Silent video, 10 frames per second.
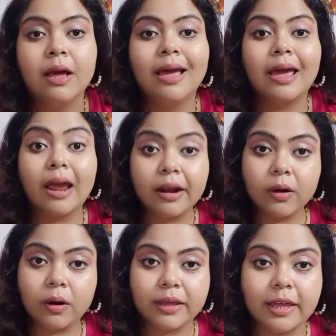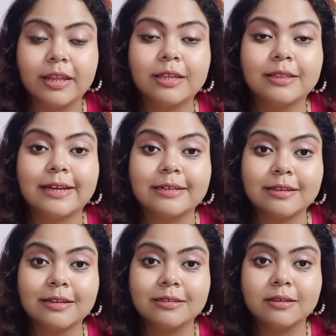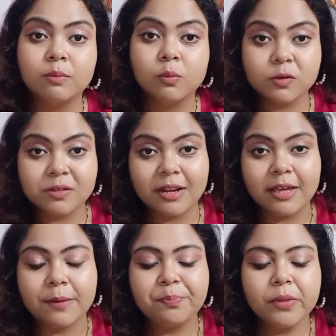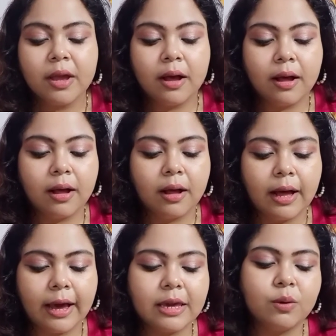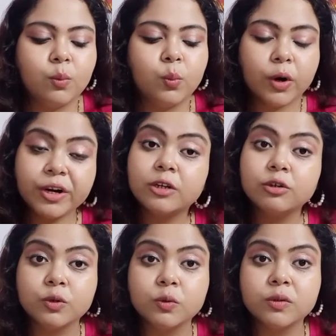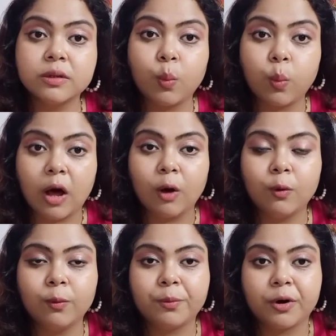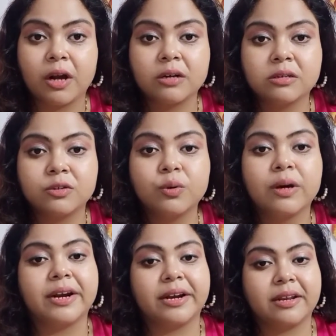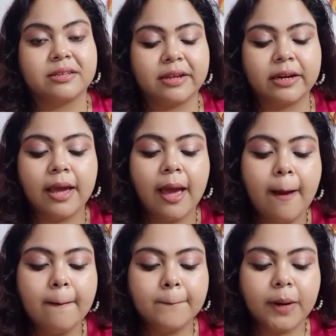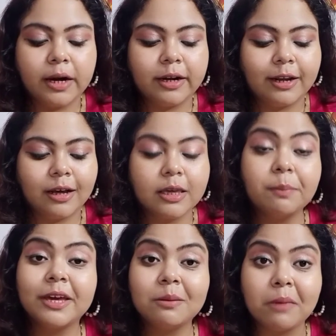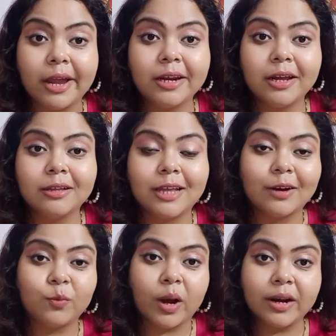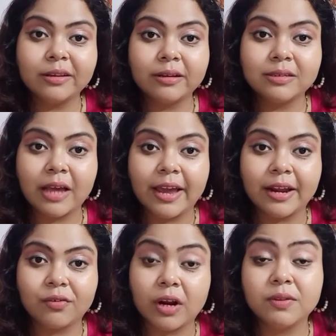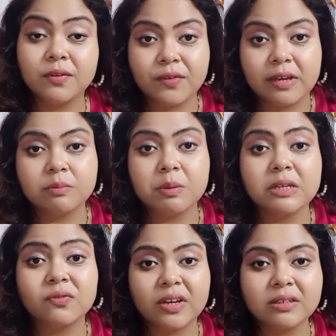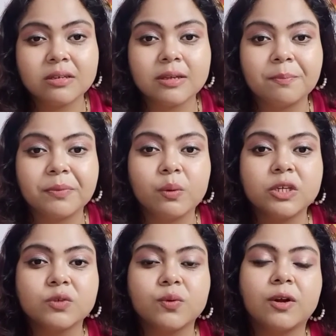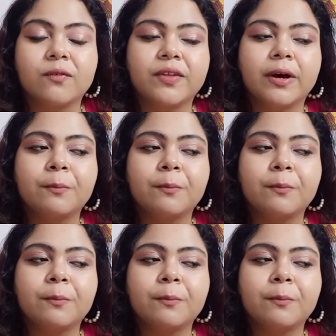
and organic. That's the reason mostly uh, I wanted to use Wow products to a greater extent, but uh, keeping in mind that once I tried with the face, because face is something which is one of the